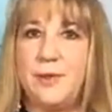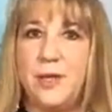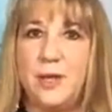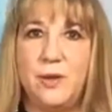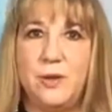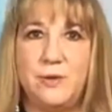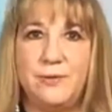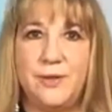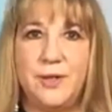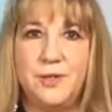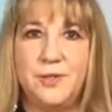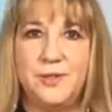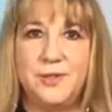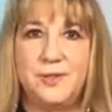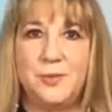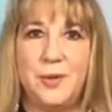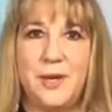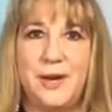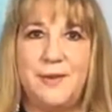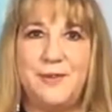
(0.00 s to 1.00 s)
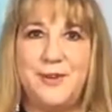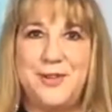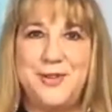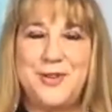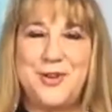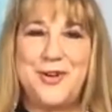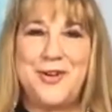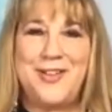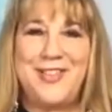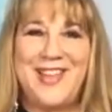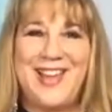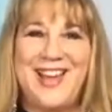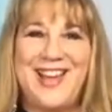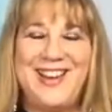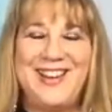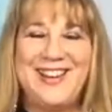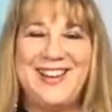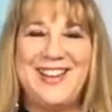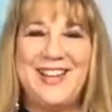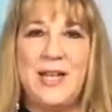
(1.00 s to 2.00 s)
the universe, whatever you call
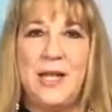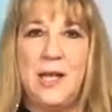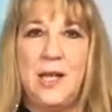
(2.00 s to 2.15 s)
that.